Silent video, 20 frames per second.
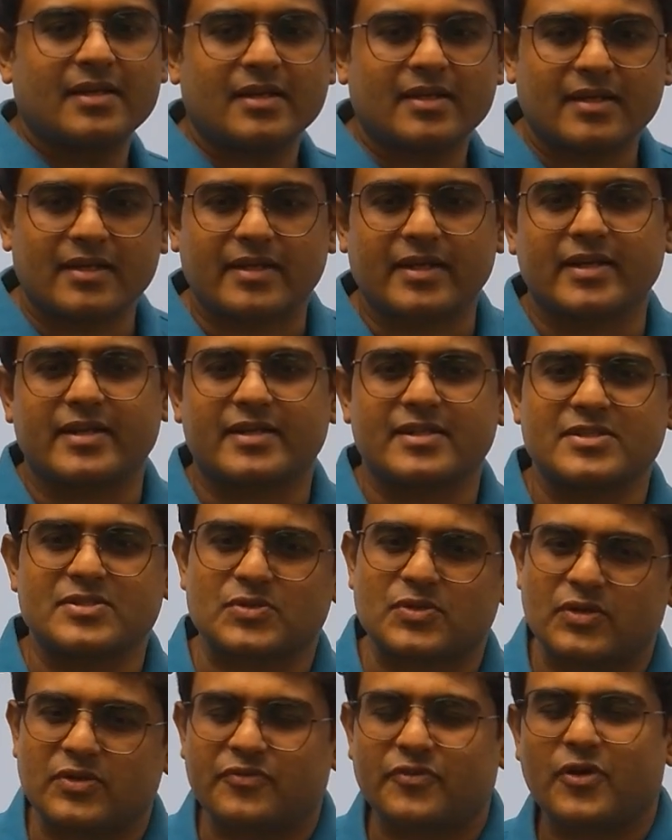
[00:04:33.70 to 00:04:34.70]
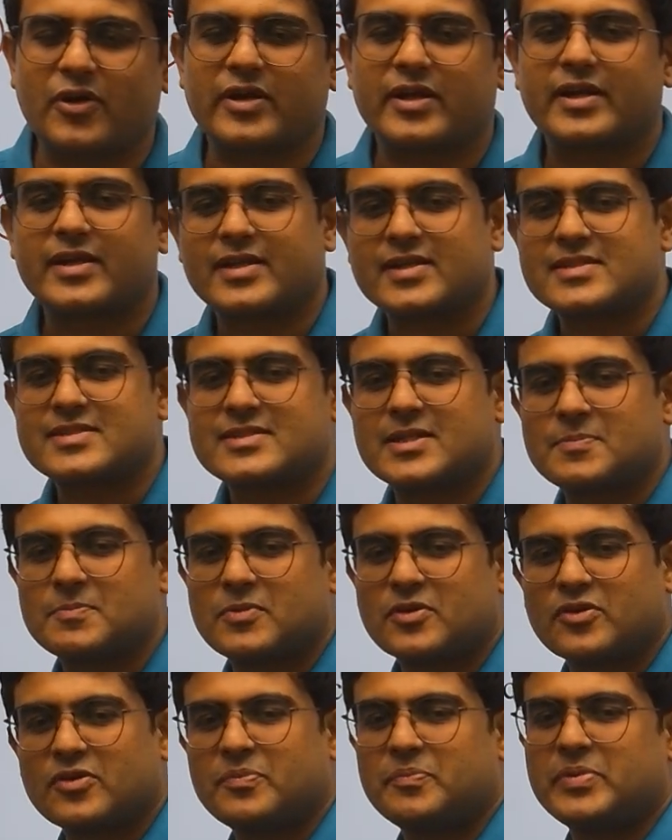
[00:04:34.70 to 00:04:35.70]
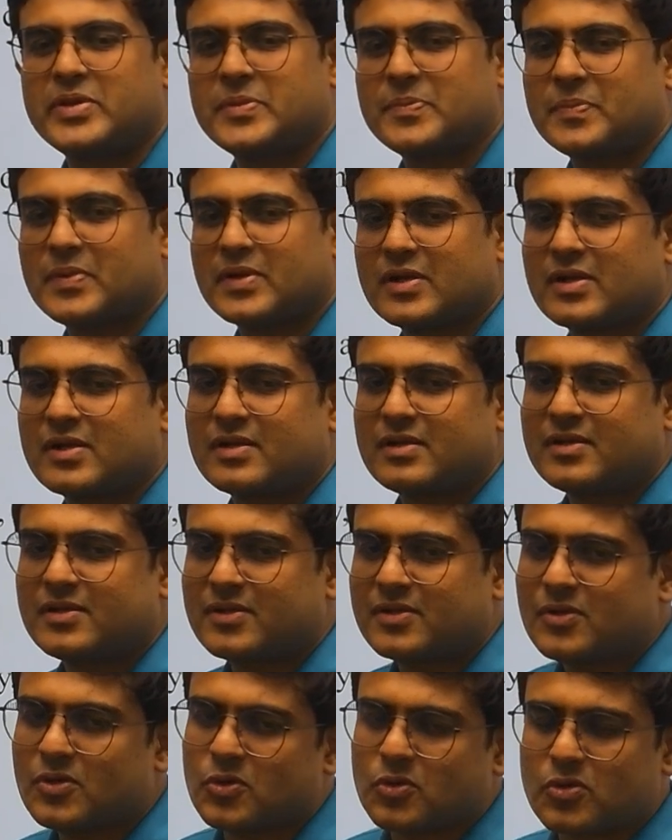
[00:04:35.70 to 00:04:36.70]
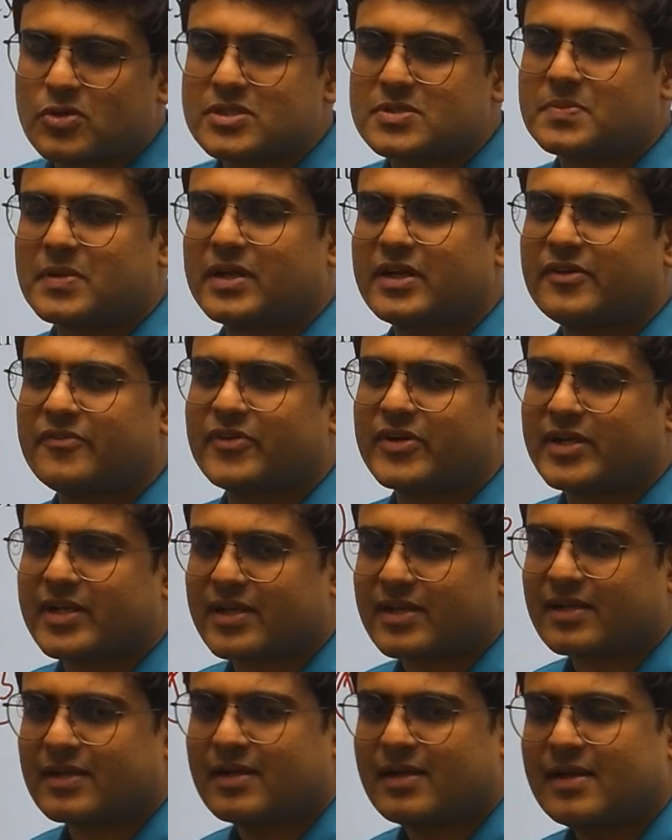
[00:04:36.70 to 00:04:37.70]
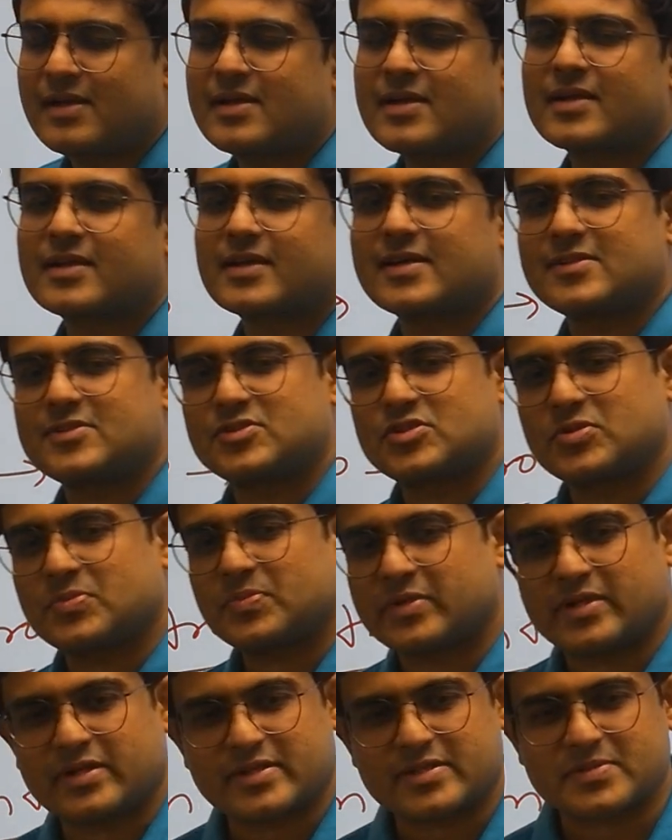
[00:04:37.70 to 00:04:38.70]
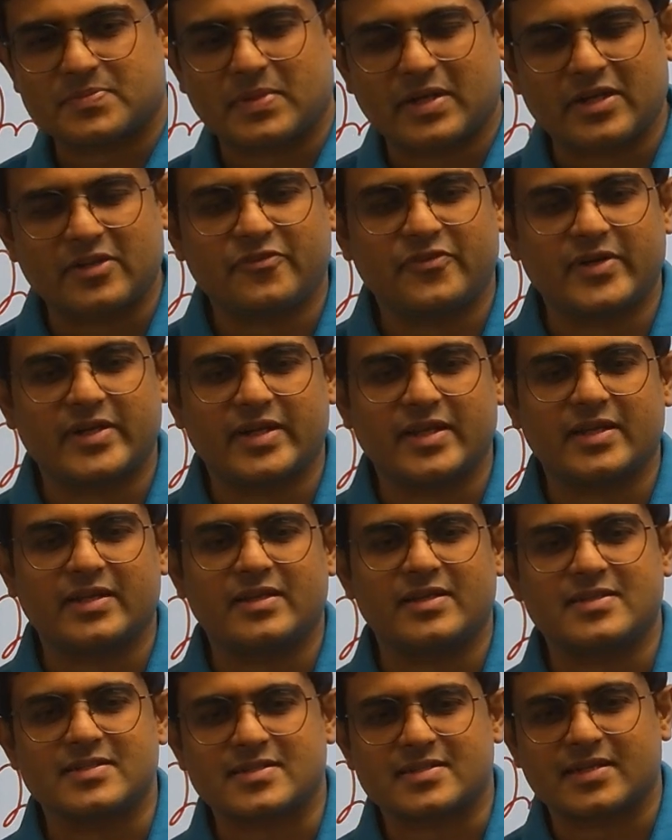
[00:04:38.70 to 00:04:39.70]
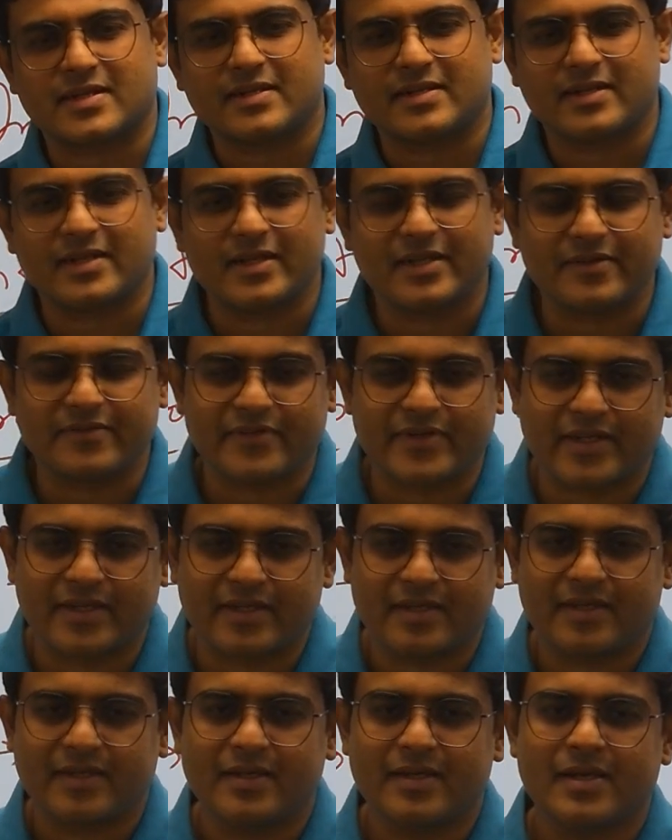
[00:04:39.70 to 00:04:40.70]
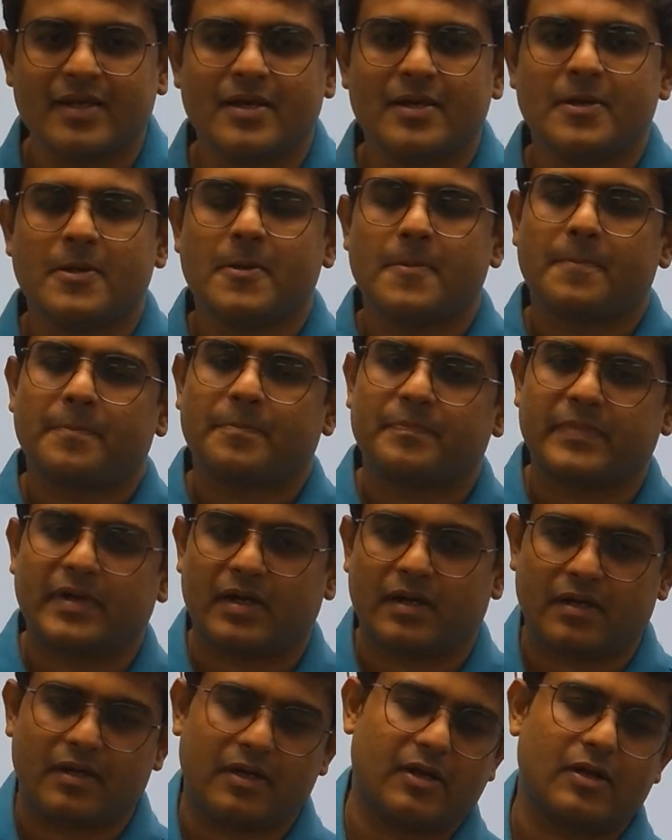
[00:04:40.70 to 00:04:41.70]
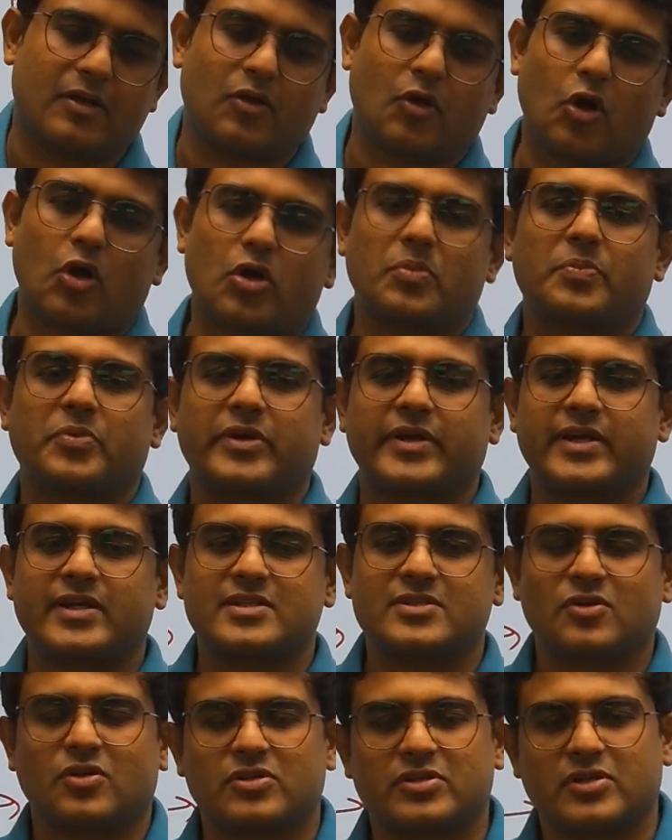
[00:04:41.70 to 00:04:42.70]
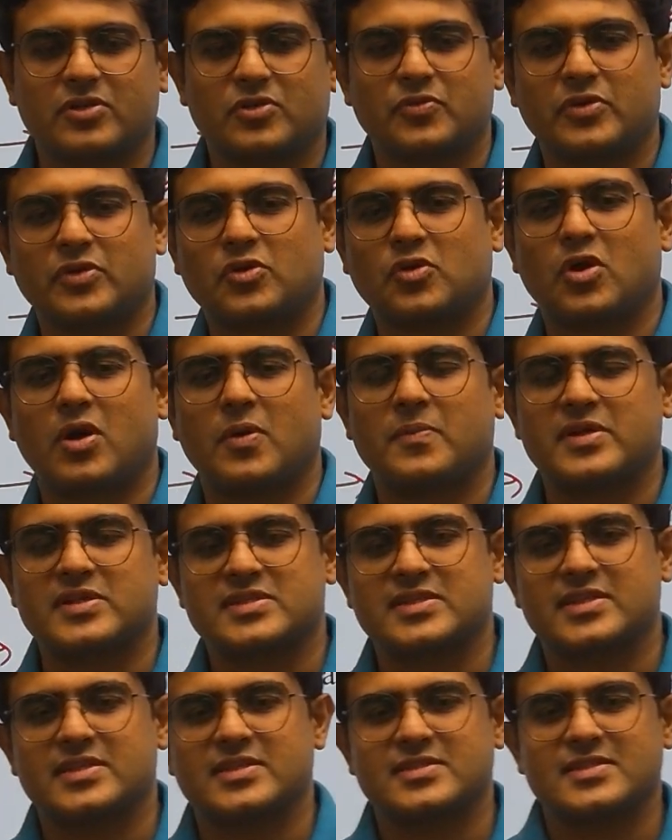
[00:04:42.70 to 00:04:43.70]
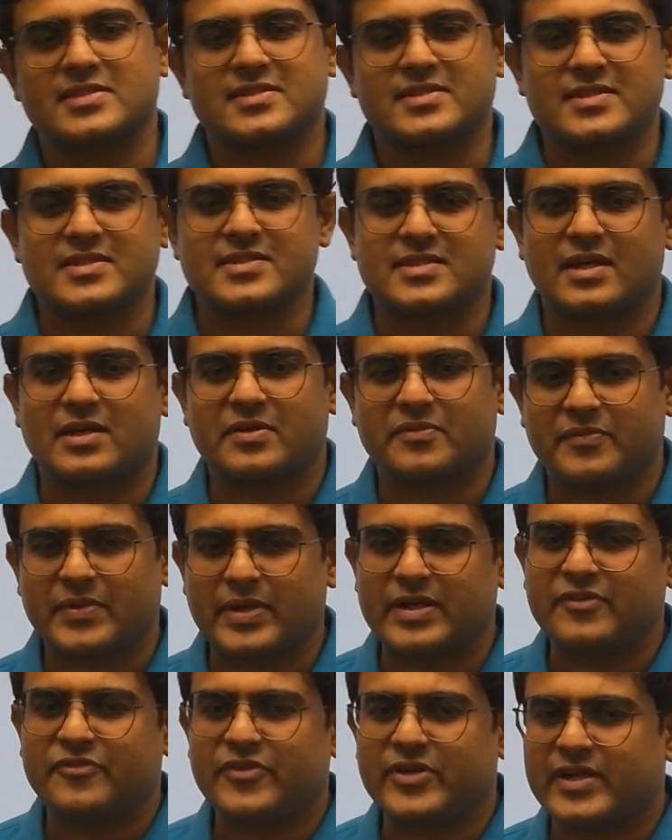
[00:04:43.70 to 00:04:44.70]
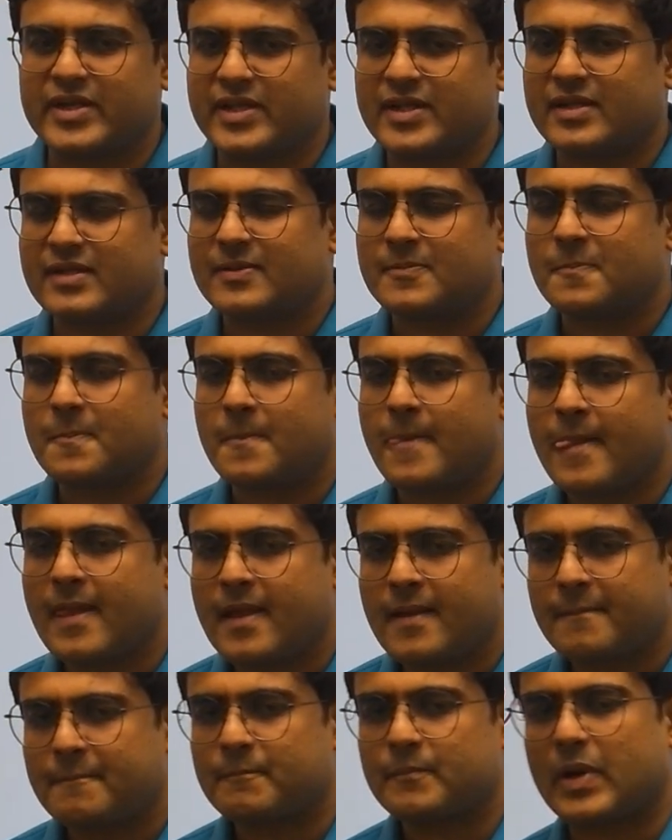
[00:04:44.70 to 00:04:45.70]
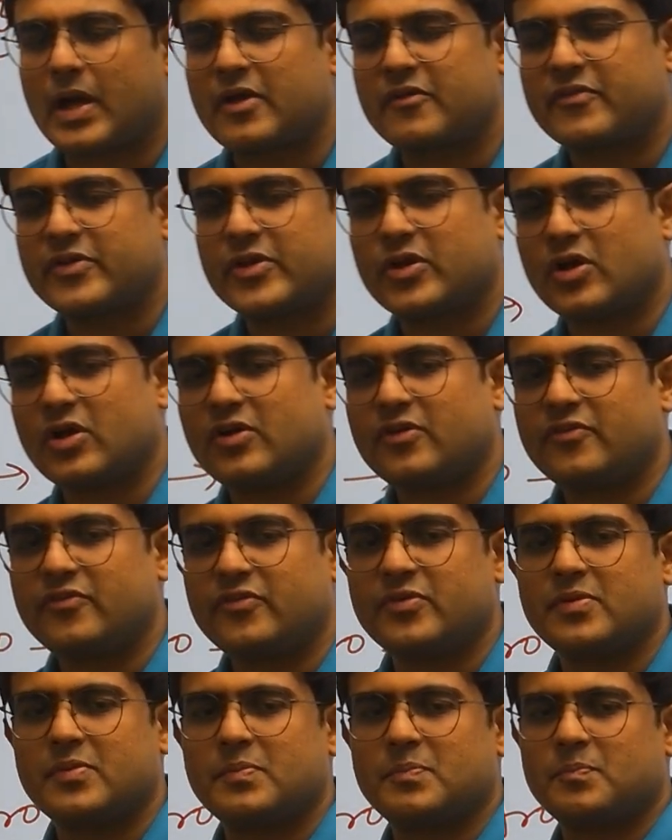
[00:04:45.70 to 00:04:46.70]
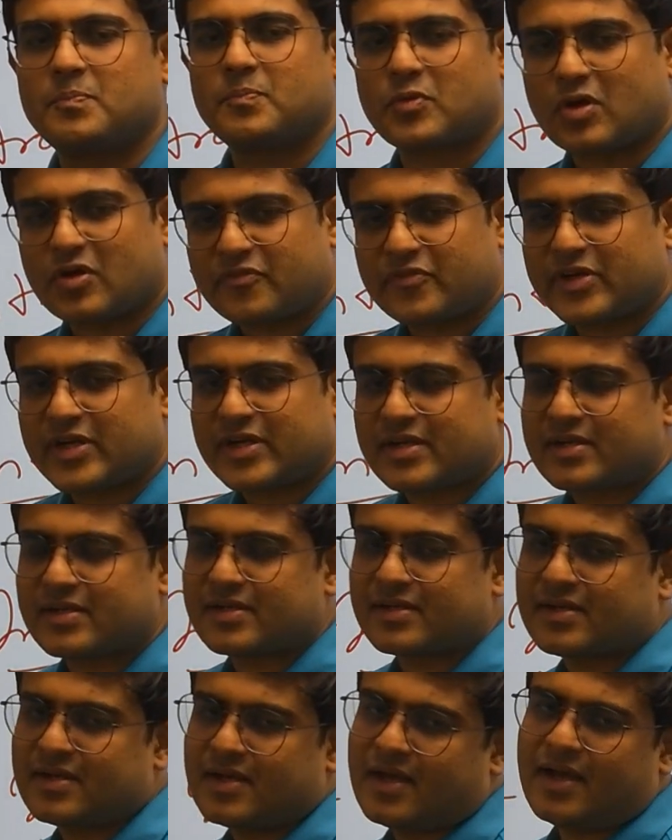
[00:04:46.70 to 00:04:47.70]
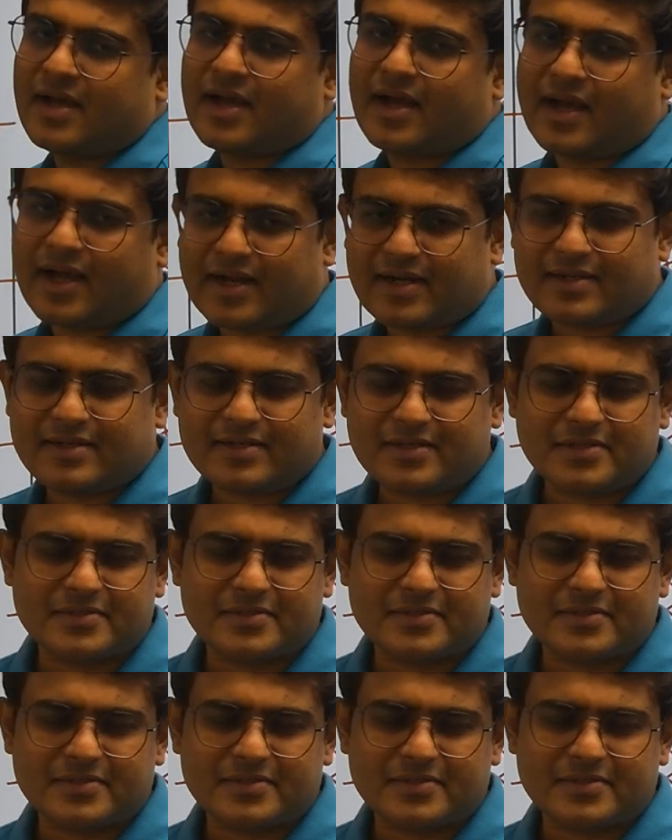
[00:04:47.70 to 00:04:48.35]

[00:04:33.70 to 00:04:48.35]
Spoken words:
greatest good for greatest number of people. Who is benefiting? Consumer is benefiting, instant delivery. Corporates or the quick commerce agencies are benefiting by way of profit and